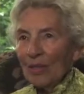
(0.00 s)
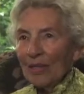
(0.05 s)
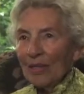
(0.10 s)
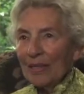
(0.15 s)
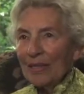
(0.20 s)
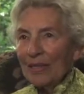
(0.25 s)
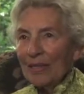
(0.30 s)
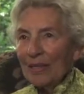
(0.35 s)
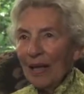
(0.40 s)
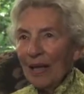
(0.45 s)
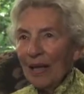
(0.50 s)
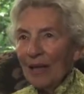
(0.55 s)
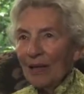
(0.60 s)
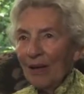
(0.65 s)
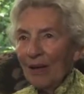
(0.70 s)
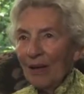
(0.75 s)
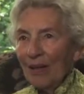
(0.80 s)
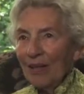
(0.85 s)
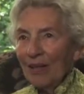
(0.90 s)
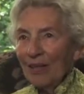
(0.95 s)

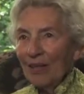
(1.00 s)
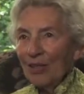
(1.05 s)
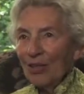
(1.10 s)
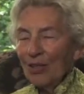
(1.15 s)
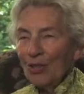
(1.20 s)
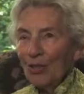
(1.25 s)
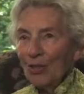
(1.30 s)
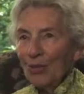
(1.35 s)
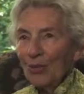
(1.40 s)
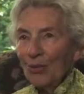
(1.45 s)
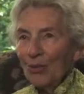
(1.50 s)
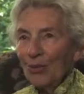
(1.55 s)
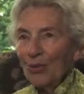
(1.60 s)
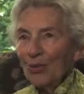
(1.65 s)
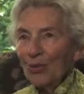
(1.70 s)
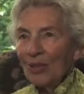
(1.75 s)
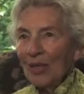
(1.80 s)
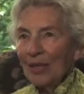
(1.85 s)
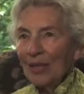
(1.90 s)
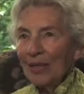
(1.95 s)
stand on his
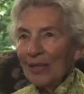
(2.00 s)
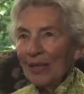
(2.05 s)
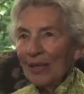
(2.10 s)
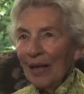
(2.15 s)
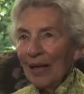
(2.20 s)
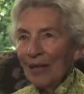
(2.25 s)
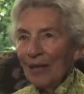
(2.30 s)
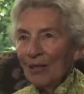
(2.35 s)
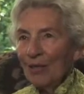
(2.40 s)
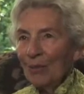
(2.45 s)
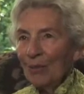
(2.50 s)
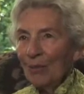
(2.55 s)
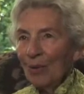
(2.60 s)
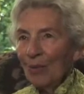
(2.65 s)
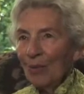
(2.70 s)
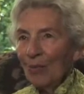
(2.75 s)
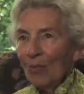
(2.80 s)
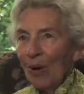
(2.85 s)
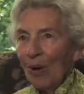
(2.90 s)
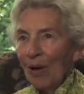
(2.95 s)
shoes and dance
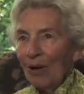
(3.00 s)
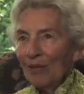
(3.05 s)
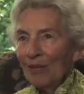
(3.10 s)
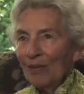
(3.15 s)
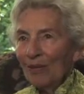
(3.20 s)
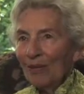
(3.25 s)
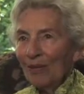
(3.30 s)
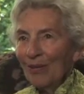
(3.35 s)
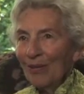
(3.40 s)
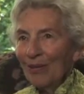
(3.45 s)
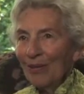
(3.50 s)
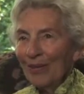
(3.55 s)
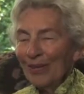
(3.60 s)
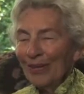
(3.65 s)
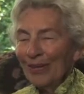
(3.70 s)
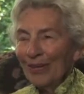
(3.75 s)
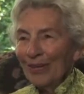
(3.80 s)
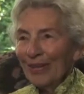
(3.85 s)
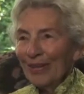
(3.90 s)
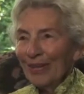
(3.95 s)
me around in the
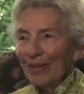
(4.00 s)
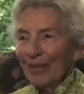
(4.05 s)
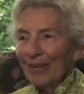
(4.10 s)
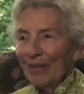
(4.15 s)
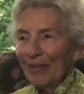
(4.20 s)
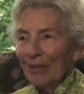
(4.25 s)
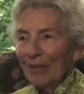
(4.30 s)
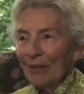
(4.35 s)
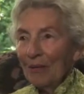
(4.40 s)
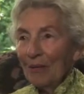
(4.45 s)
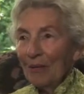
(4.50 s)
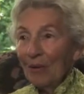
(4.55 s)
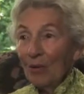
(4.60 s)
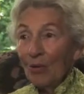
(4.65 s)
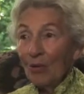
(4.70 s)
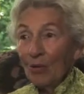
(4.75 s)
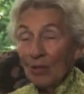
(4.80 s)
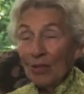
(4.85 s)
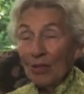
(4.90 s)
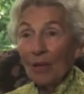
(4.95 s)
in the
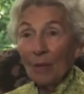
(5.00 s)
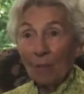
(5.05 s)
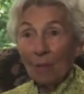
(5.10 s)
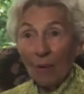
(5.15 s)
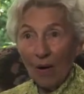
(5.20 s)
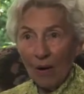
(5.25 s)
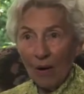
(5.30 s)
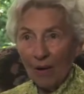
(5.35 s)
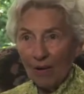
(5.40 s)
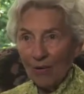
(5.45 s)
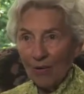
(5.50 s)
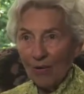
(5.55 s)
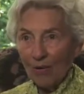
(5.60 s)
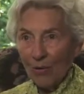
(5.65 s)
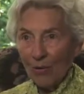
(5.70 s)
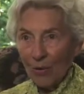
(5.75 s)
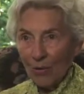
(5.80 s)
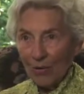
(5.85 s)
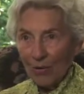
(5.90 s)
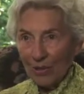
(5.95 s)
sun parlor
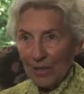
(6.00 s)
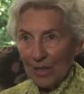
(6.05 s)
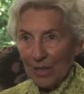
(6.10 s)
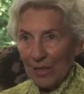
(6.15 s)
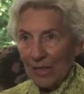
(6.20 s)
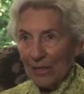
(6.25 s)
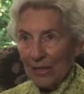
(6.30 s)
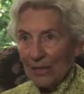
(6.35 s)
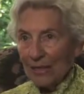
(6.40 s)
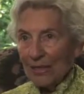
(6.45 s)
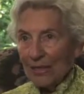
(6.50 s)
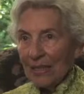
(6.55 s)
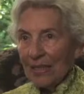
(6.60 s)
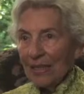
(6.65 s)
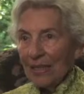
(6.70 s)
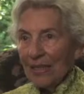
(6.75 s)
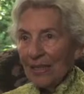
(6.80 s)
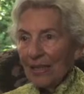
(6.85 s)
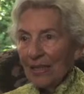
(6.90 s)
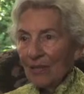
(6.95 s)
in those days,
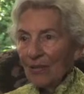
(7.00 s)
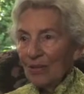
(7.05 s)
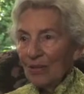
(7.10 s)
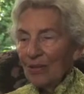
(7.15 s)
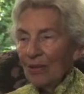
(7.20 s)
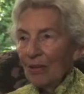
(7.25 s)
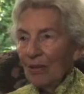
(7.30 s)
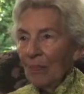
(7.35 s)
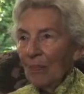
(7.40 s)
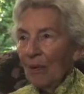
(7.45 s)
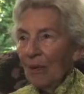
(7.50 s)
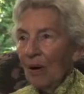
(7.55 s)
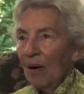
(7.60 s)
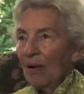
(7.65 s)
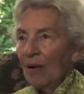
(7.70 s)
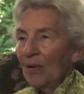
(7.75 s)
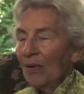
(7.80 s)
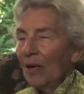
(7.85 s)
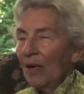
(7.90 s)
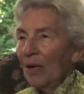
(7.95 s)
in the sun
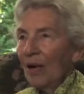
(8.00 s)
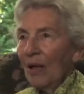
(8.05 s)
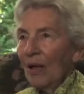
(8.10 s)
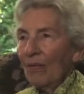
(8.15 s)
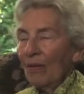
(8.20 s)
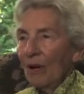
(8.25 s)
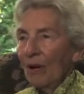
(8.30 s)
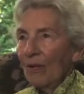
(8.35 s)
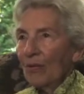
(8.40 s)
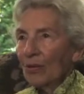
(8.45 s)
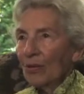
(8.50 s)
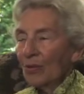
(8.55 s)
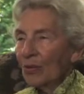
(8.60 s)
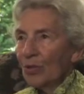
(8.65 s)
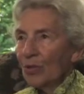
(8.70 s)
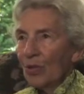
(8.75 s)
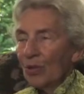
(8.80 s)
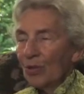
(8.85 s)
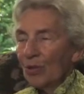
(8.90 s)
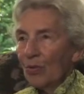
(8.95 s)
parlor, and I thought it was
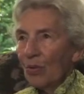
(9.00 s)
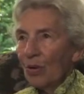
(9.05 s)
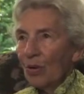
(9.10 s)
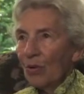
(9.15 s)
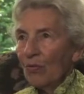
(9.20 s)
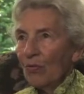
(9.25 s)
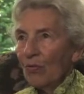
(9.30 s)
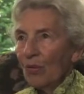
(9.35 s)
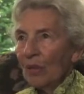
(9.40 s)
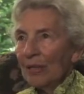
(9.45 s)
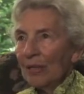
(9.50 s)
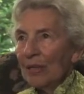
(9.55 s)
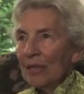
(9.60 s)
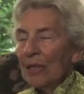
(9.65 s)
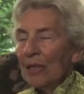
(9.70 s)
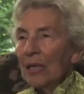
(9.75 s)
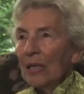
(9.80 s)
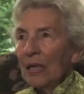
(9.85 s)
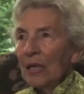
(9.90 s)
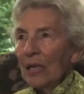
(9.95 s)
just wonderful.
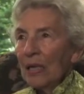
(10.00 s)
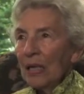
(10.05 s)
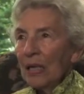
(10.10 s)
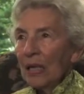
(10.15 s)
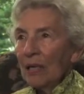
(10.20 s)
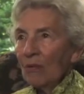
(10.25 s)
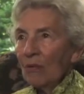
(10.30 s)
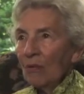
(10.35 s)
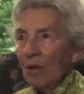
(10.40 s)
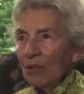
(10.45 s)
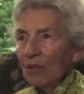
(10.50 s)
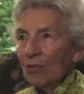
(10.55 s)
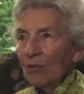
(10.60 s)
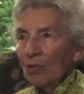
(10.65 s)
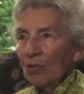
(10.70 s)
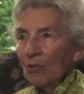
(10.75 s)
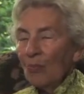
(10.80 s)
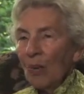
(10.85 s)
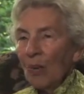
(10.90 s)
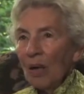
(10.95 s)
And in
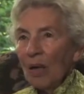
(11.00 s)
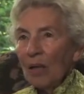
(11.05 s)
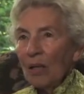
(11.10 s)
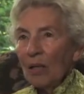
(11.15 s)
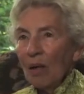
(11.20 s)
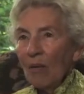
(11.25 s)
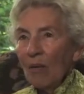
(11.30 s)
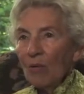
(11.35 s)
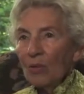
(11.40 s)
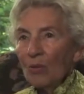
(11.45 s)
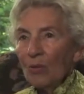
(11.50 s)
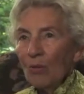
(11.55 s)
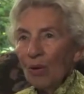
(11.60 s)
retrospect, I was